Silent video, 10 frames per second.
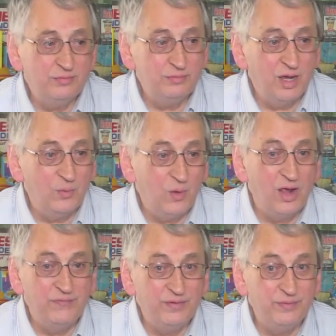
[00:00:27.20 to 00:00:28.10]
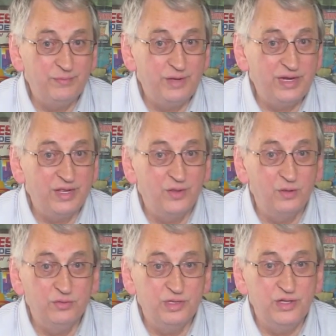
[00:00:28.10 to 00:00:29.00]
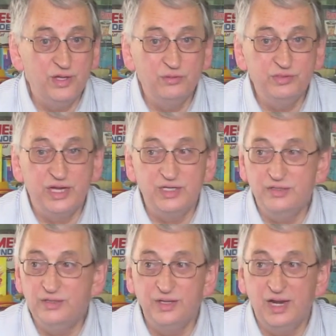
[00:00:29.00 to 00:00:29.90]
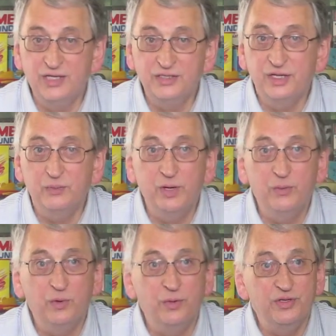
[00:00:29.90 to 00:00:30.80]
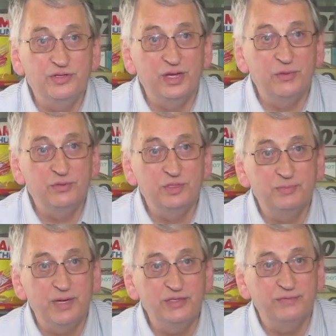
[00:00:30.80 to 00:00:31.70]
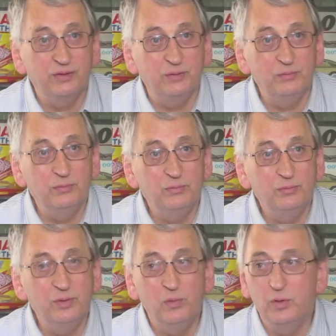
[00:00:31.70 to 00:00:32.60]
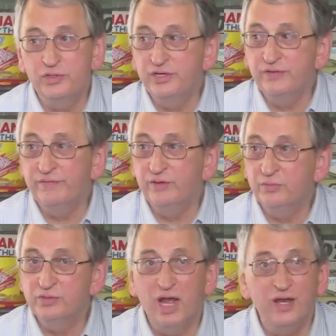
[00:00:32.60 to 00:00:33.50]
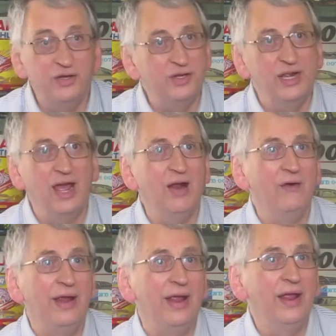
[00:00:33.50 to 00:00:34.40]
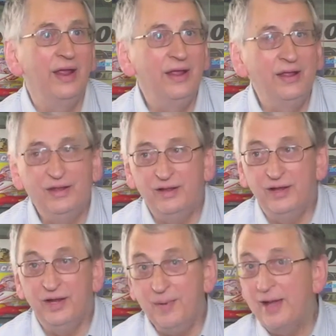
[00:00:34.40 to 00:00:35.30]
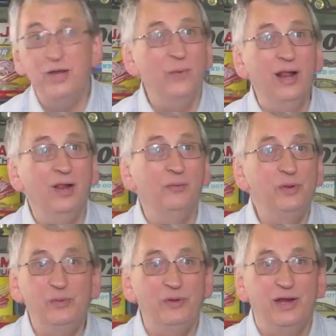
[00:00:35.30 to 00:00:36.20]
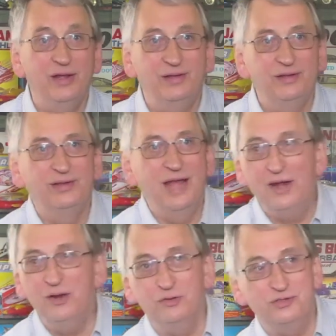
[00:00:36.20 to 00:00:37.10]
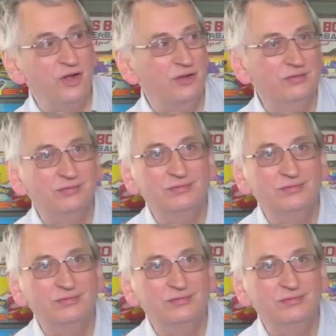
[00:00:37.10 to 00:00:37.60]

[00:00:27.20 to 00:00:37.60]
my wife and me, in those days, the last thing we were going to see was a space film. We were watching films like Dirty Harry and Emmanuel. We were adults, not